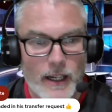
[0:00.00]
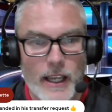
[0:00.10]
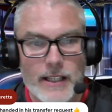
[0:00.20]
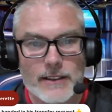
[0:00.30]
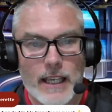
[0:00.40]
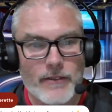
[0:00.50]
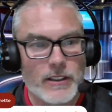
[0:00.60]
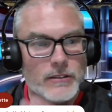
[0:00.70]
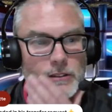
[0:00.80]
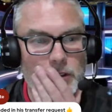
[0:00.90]
let's have a
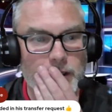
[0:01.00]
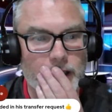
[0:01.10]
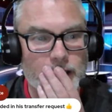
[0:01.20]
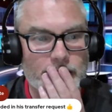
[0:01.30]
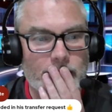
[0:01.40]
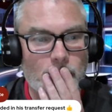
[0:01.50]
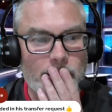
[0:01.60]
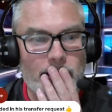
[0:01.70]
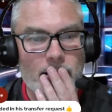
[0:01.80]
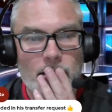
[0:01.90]
little look at this, shall
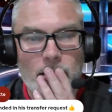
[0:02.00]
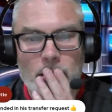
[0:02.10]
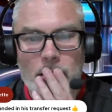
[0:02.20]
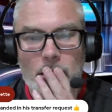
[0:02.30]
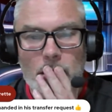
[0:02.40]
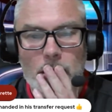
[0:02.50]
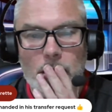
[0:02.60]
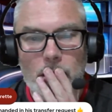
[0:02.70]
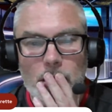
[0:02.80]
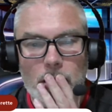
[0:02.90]
we?
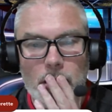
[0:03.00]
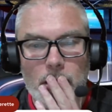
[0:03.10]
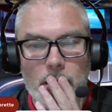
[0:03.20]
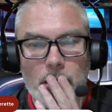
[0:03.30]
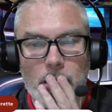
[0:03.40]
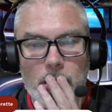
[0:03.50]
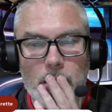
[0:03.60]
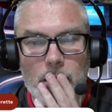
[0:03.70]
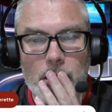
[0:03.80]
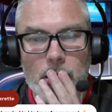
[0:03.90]
Uh,
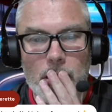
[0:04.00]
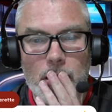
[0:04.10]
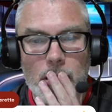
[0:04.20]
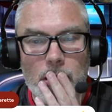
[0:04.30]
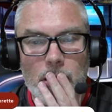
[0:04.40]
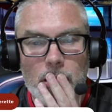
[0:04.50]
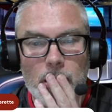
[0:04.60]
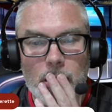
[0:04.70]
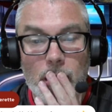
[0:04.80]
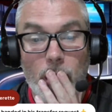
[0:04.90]

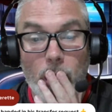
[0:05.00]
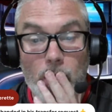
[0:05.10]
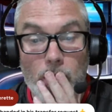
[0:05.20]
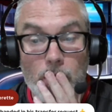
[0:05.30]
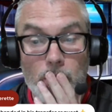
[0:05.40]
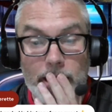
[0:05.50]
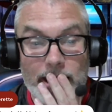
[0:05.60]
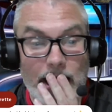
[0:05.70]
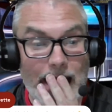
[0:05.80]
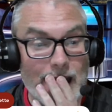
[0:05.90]
oh, he
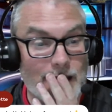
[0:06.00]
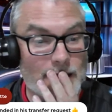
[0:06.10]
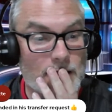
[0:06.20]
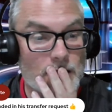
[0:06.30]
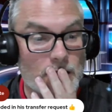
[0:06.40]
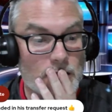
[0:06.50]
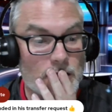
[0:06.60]
has.